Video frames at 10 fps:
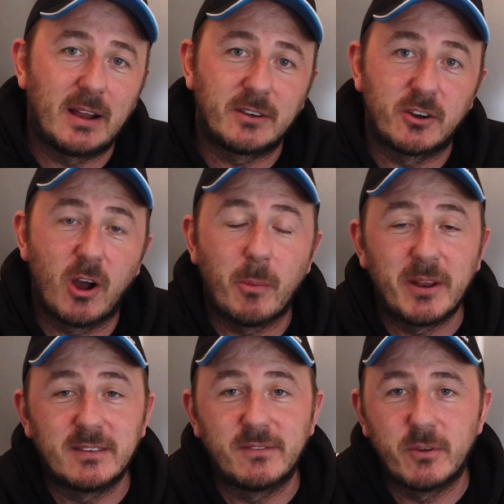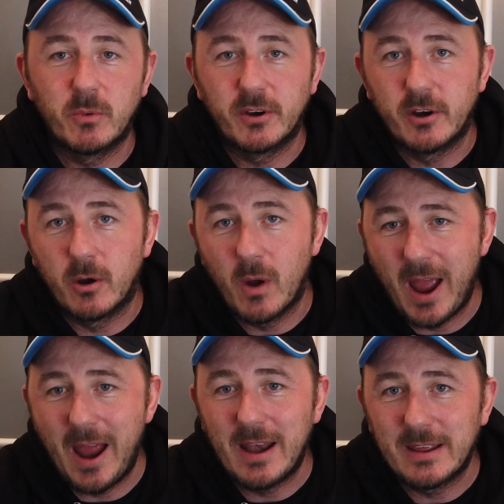and comment if you want to know
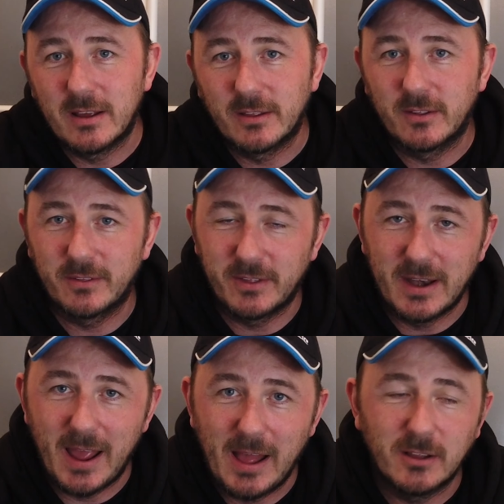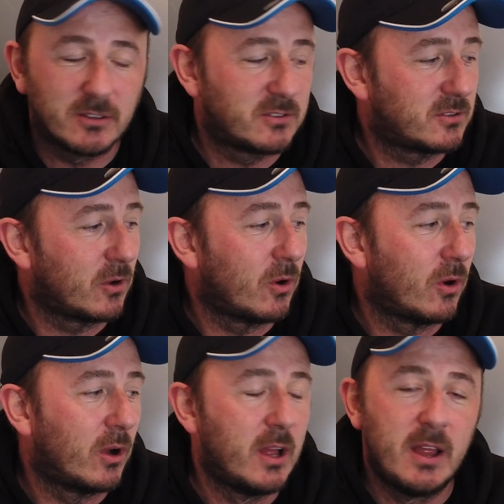anything else,
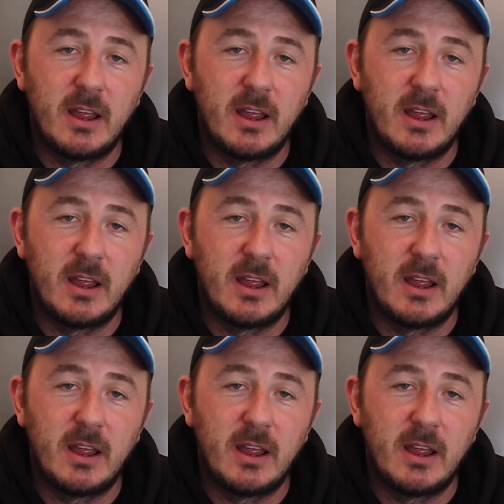or